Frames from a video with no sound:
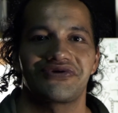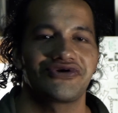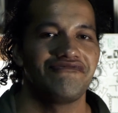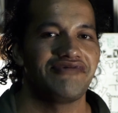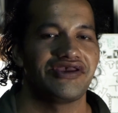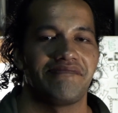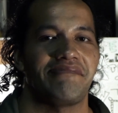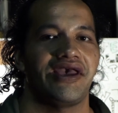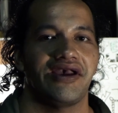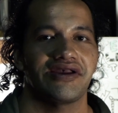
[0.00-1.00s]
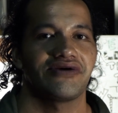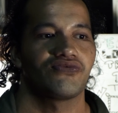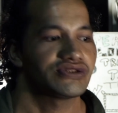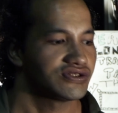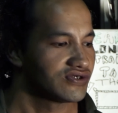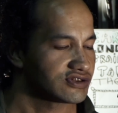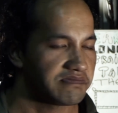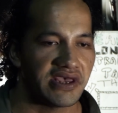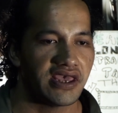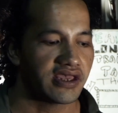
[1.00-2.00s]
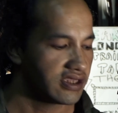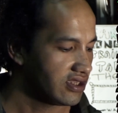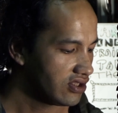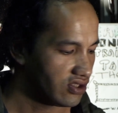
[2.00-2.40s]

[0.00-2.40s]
It could be a pack, a really nice pack.